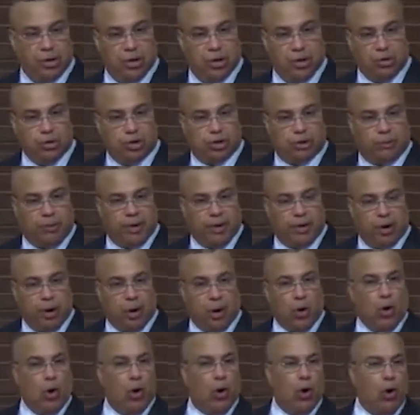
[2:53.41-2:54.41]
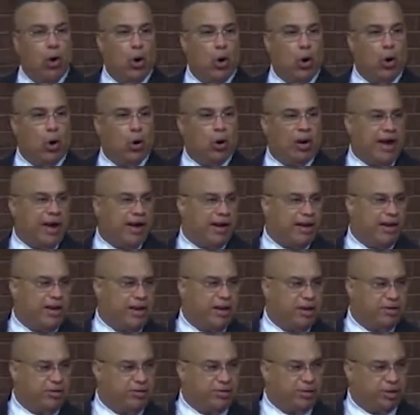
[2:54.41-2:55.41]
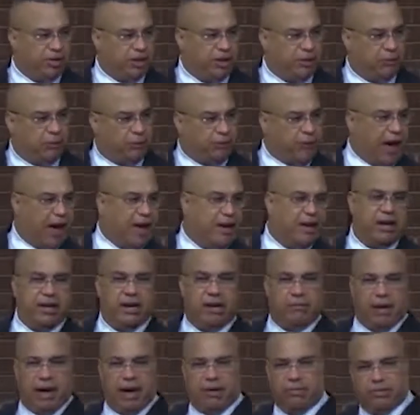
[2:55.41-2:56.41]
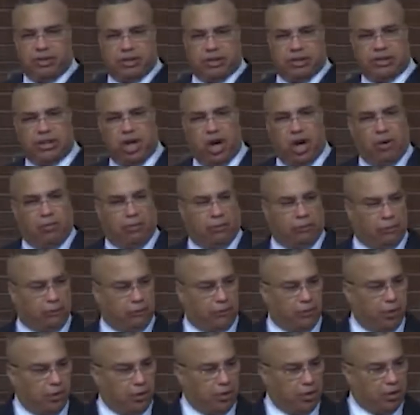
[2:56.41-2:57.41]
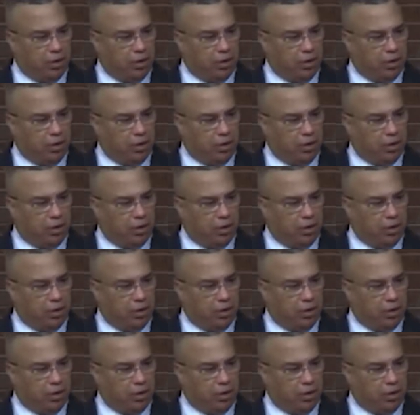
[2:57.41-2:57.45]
who spend a whole lot of energy fighting about stuff